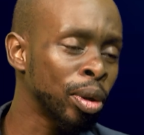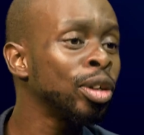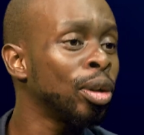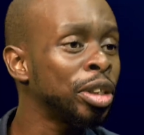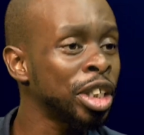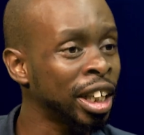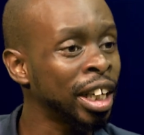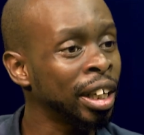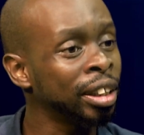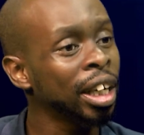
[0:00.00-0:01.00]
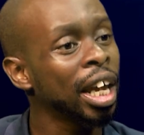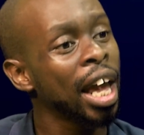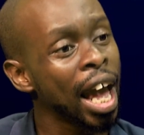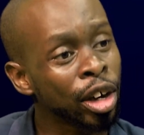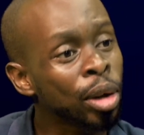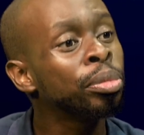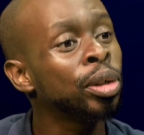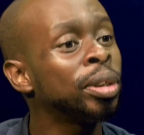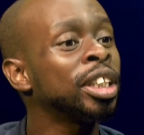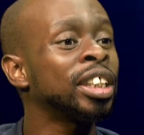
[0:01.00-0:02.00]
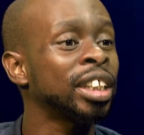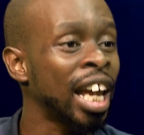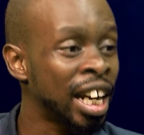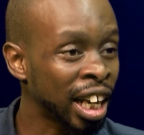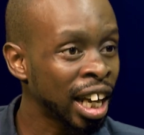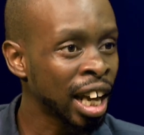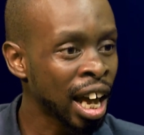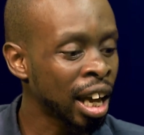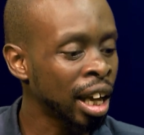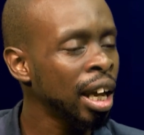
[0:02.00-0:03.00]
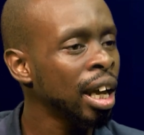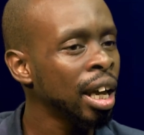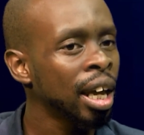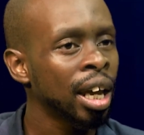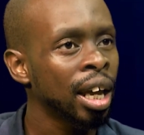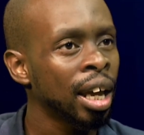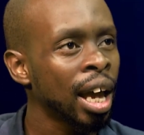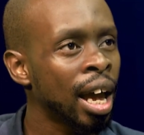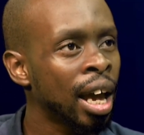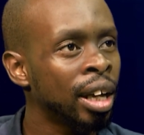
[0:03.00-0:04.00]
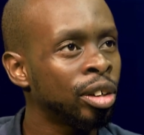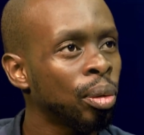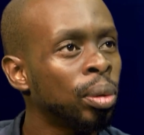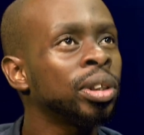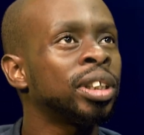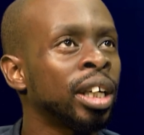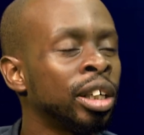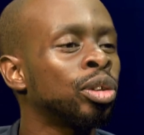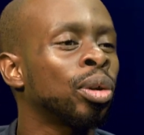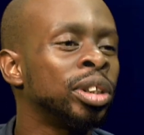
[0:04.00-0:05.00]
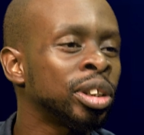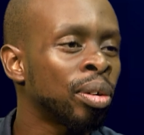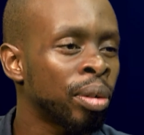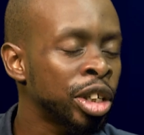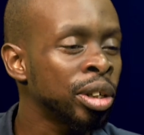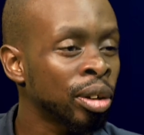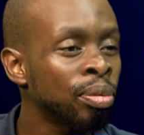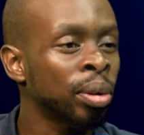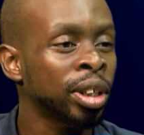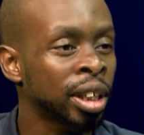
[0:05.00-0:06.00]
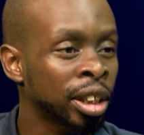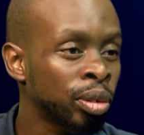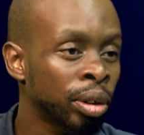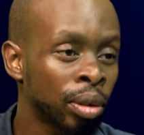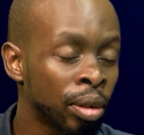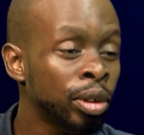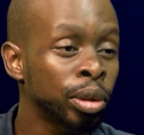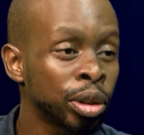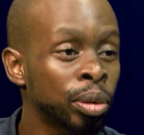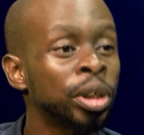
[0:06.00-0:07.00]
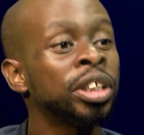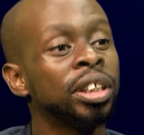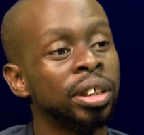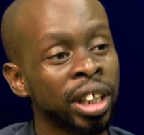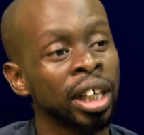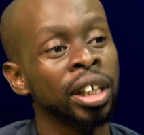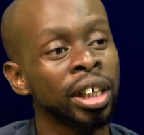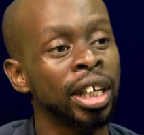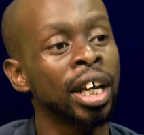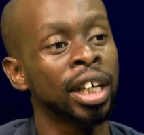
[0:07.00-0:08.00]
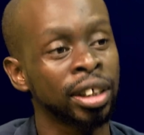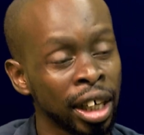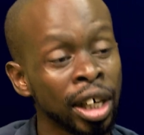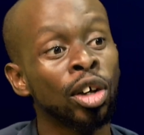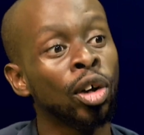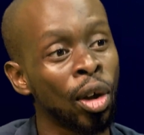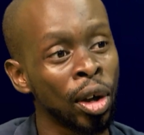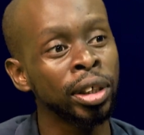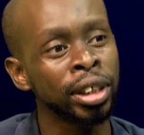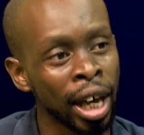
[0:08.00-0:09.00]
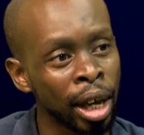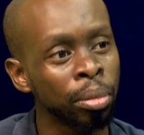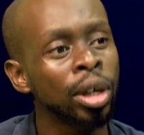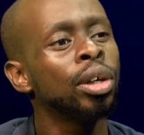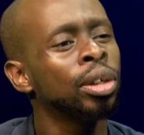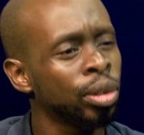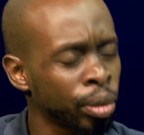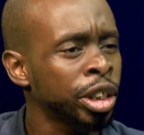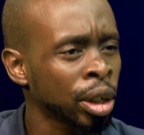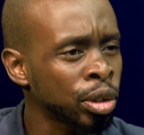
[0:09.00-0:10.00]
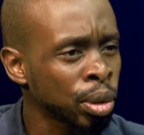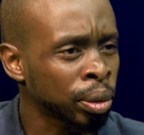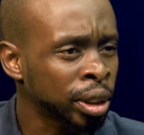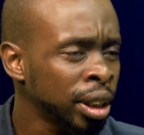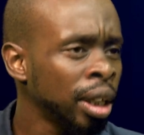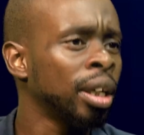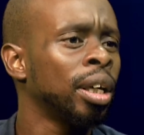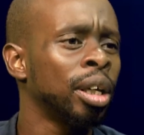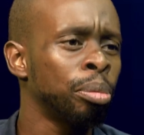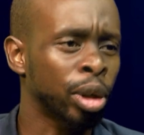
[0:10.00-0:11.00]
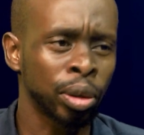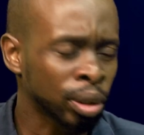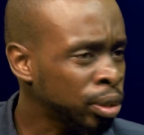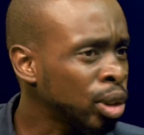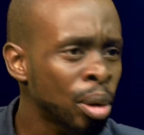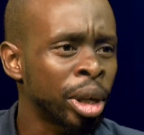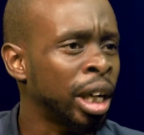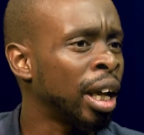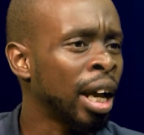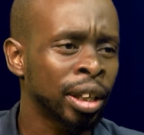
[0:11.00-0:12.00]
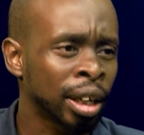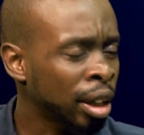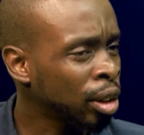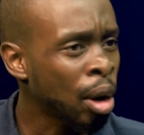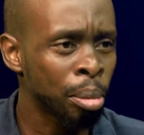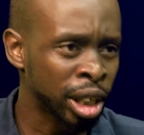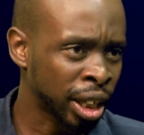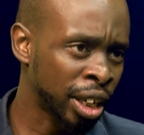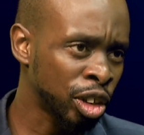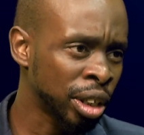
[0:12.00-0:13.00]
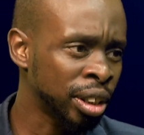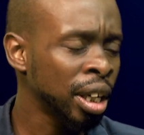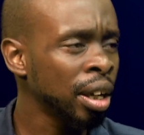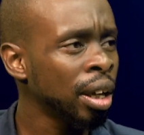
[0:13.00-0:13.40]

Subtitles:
with load shedding and computers and AI, and also taking into consideration the fourth industrial revolution, which technically has taken a long time to reach our shores because of so many other complications,